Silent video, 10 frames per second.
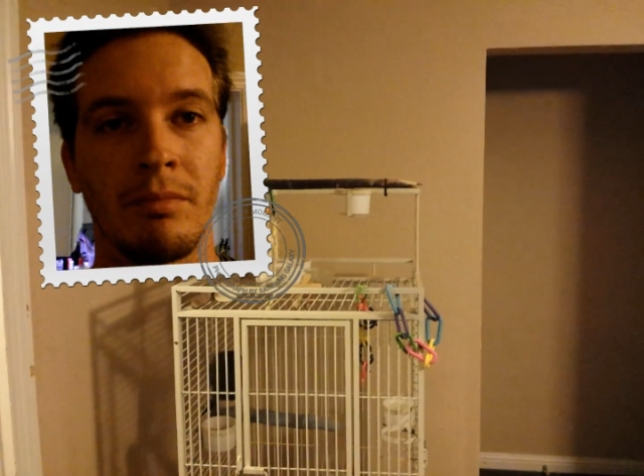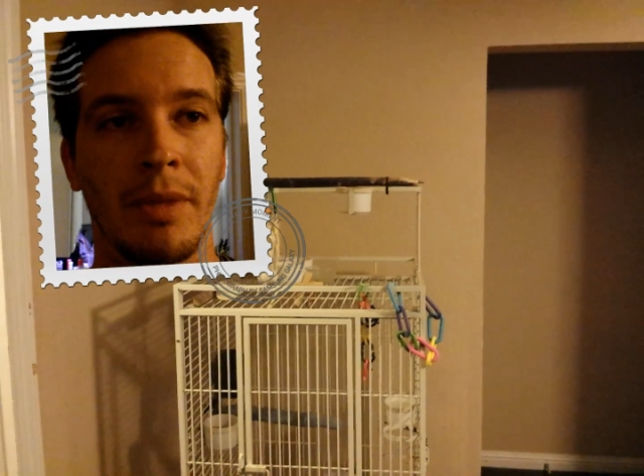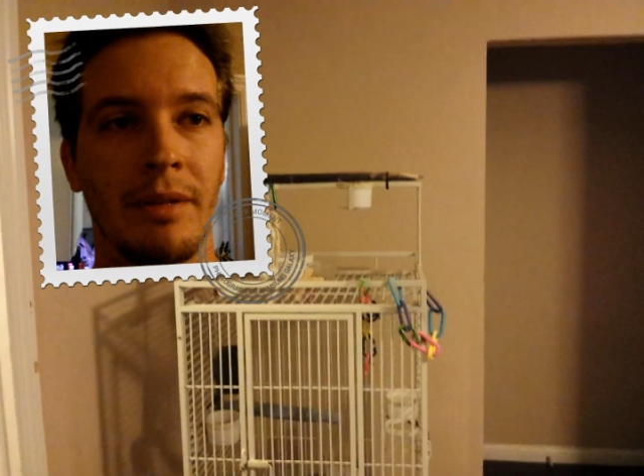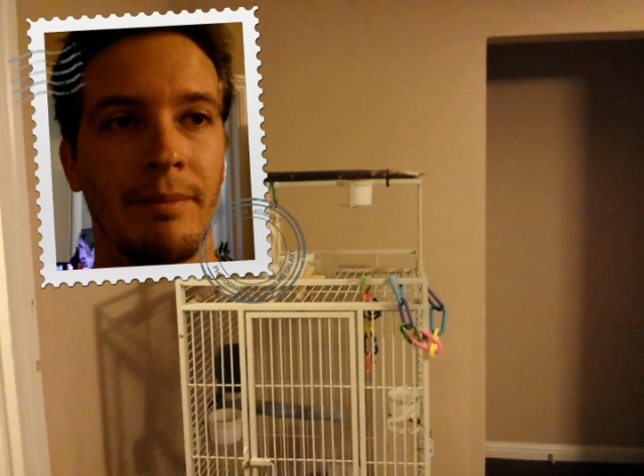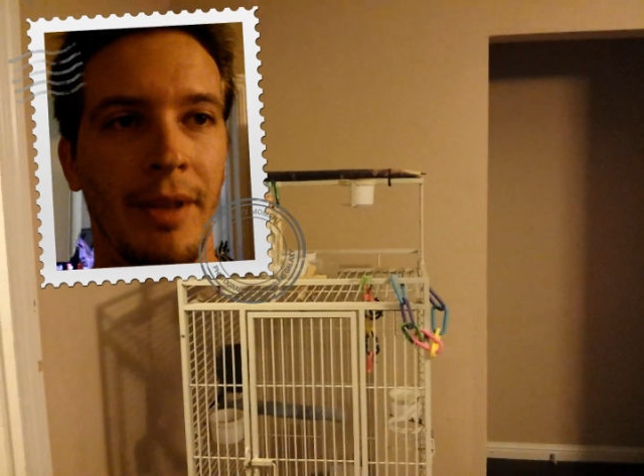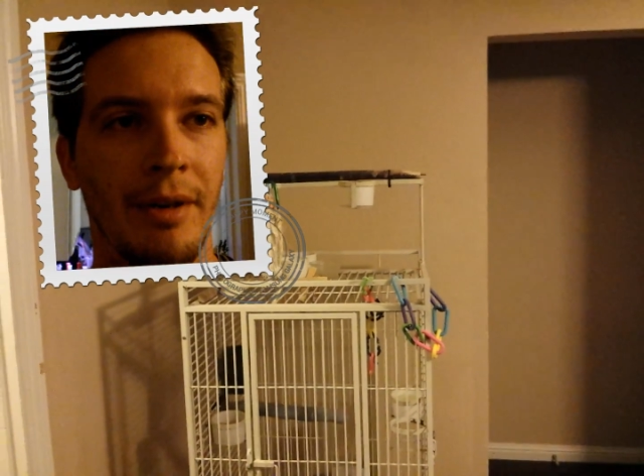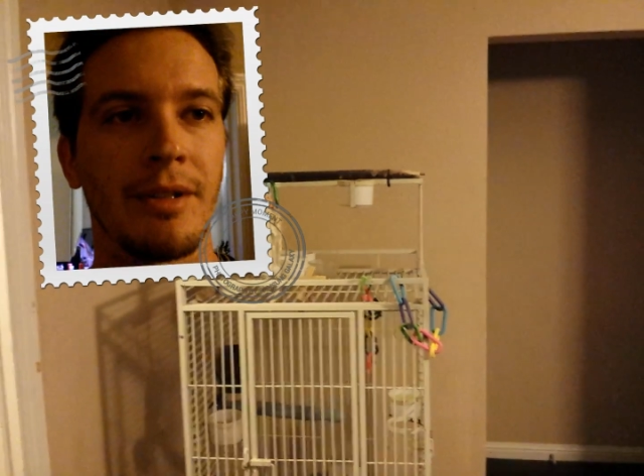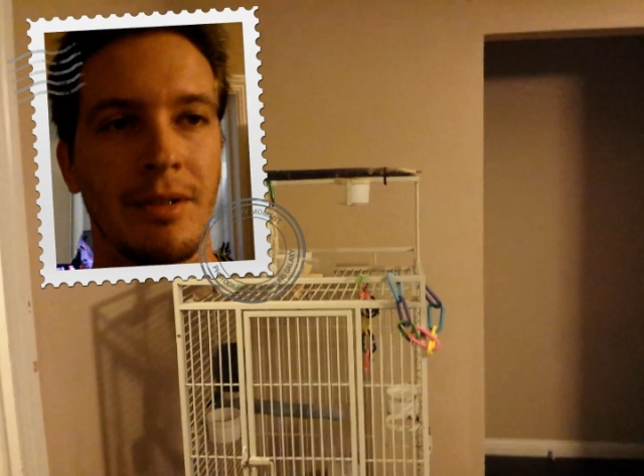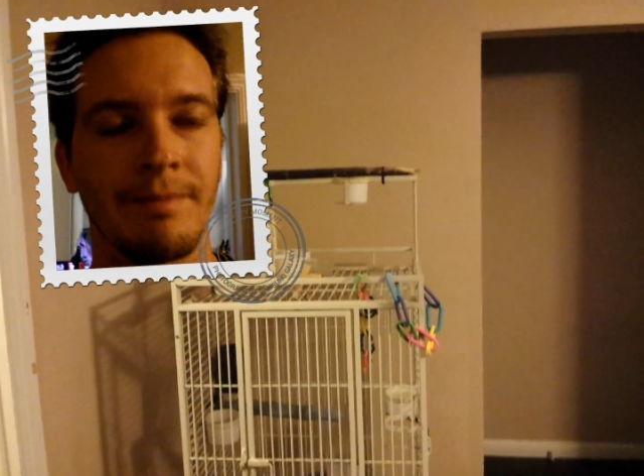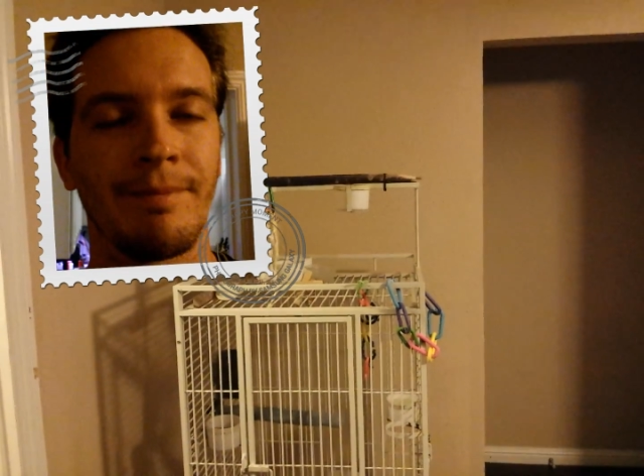But there it
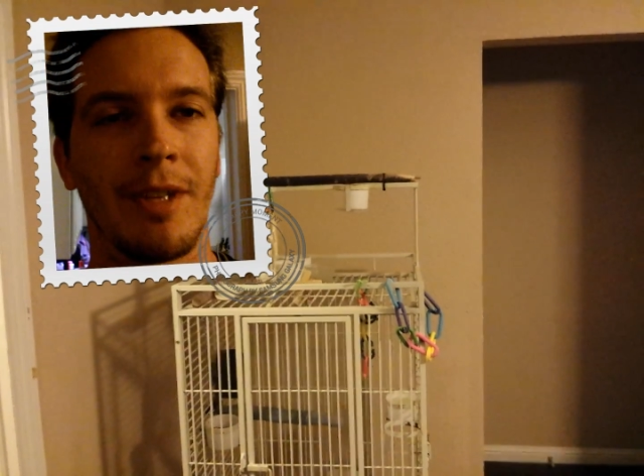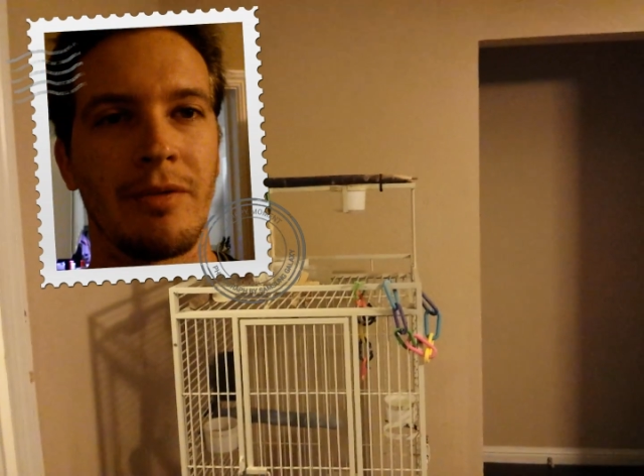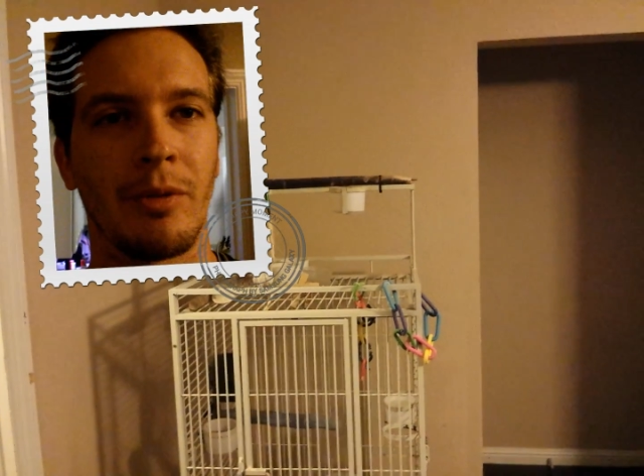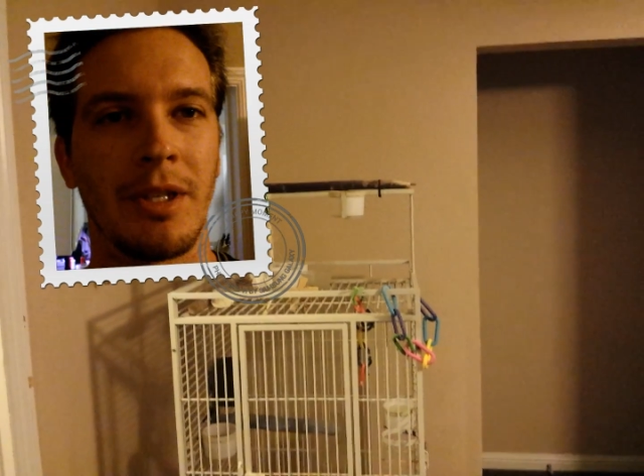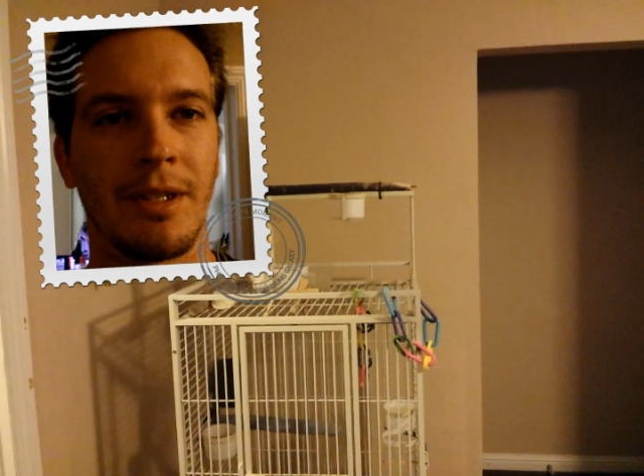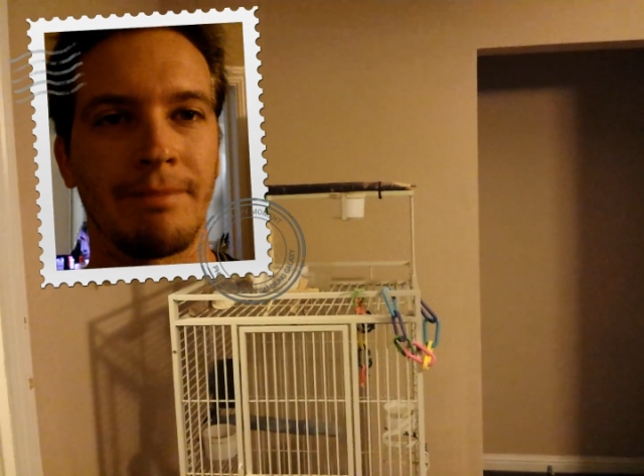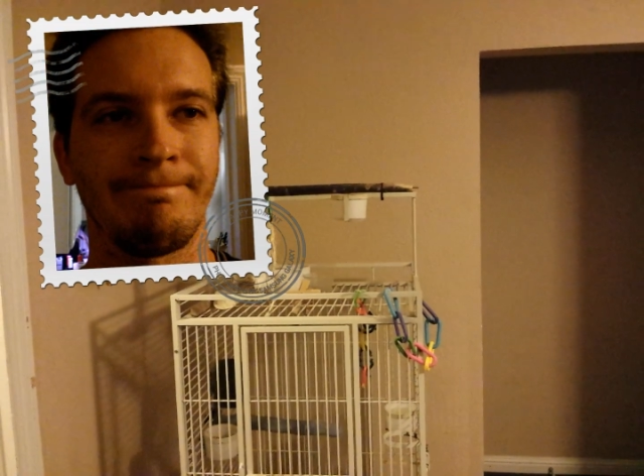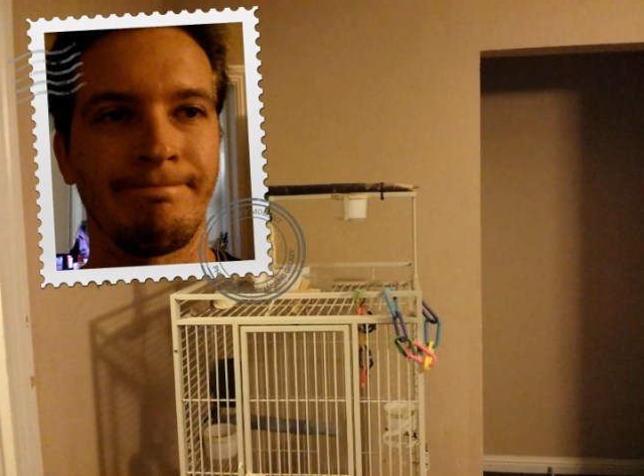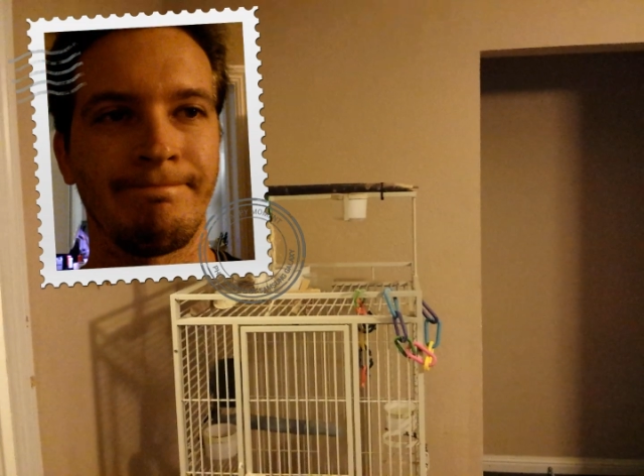is. Thanks for watching.